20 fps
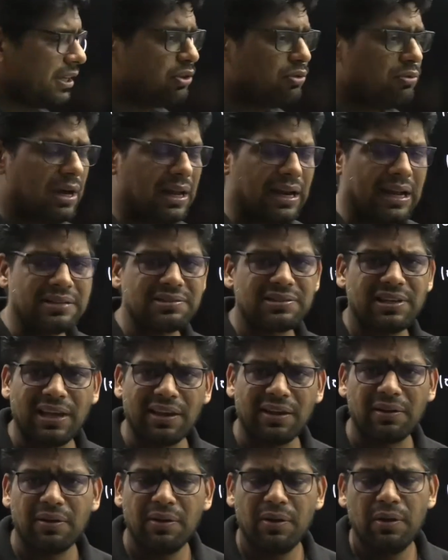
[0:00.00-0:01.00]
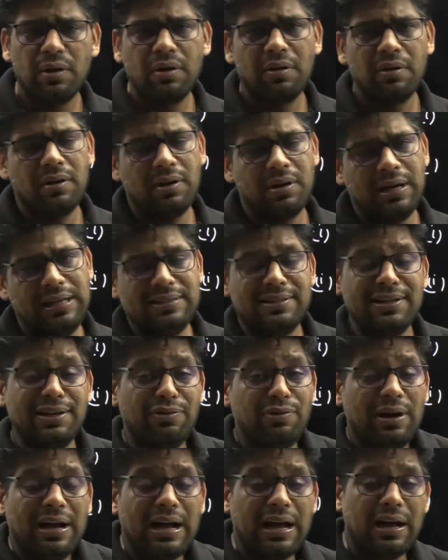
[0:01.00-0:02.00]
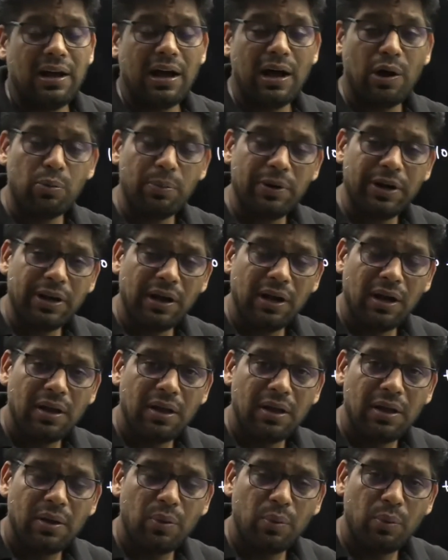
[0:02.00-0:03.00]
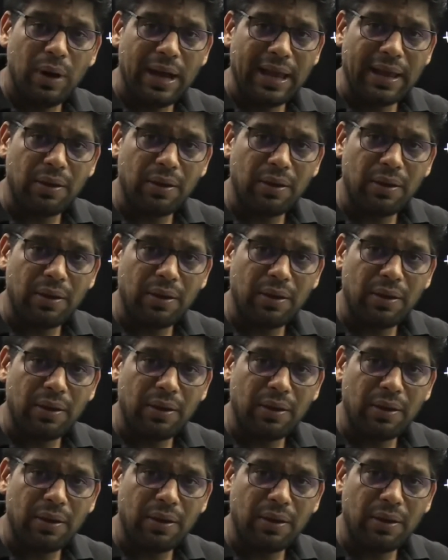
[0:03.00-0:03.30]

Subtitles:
are asking. I said, how, beta? Why?